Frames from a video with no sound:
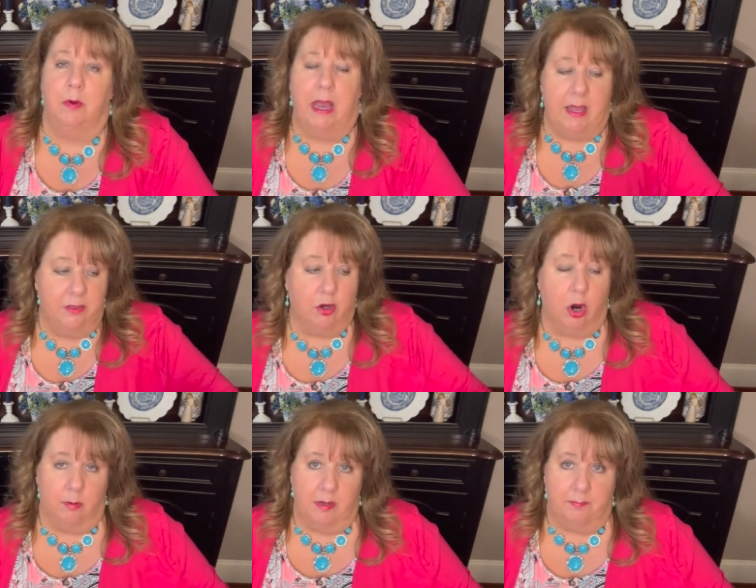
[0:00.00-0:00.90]
and the
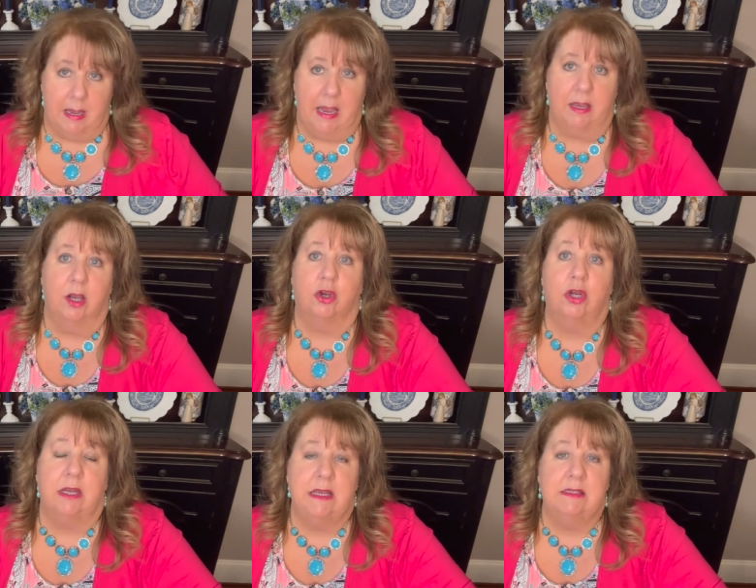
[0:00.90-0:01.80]
garment bag
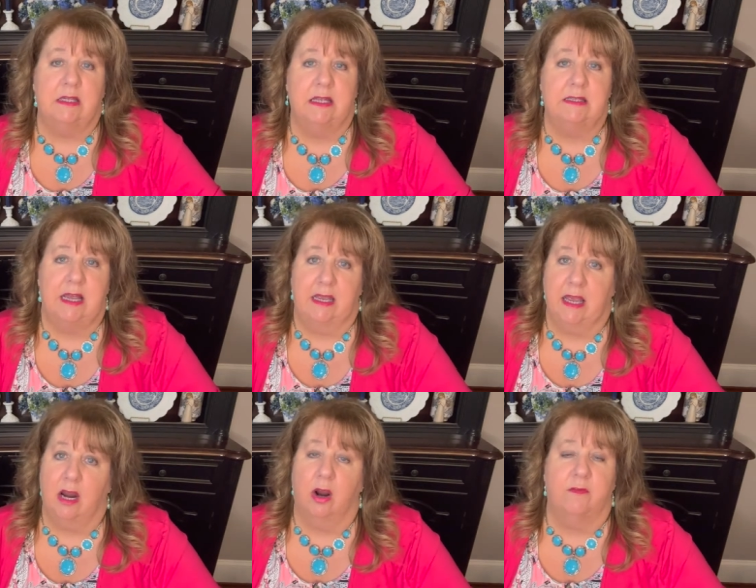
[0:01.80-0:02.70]
could easily take
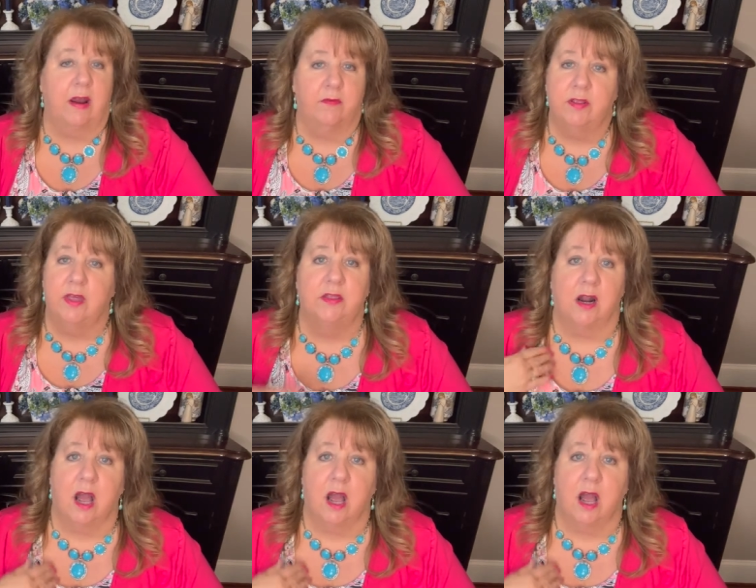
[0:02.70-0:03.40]
care of everything that